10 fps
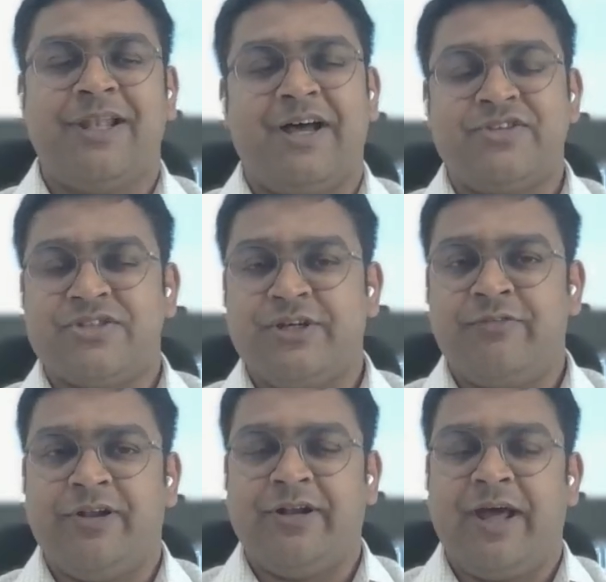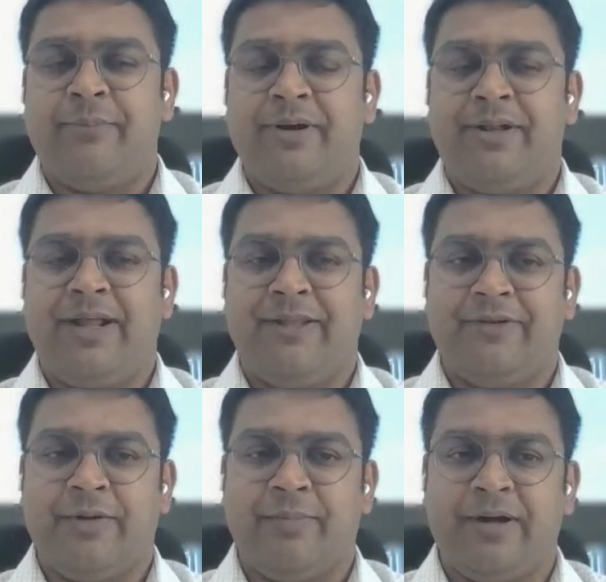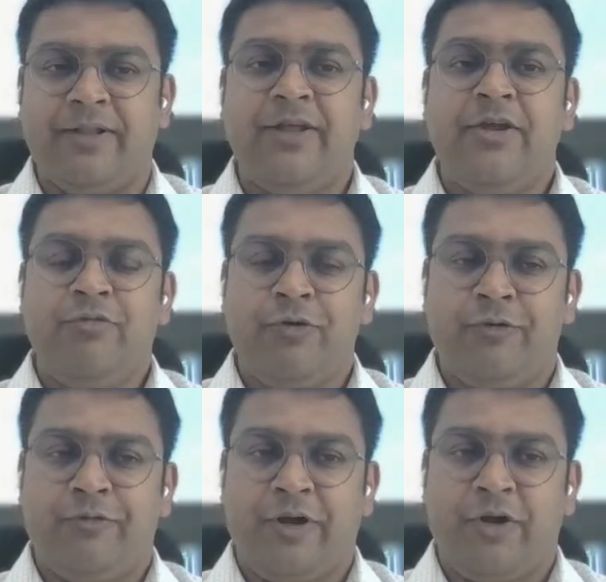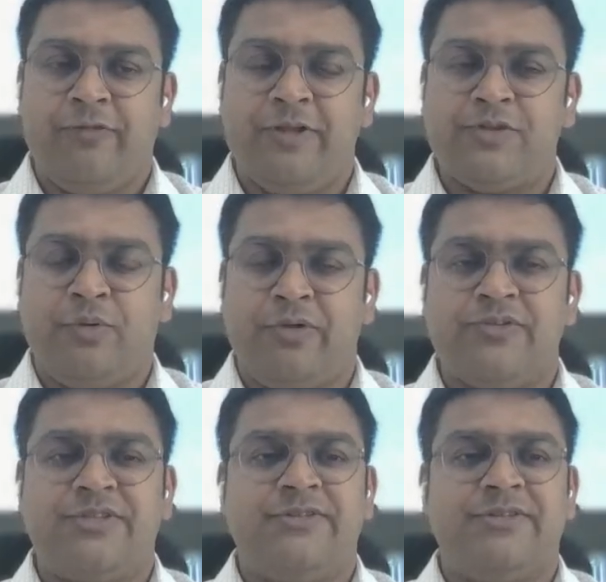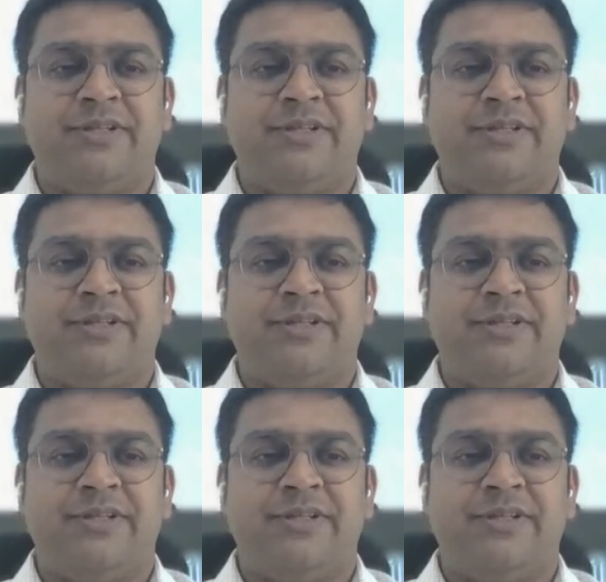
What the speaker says: Last year, when it happened in Hyderabad, we were one of the sponsors.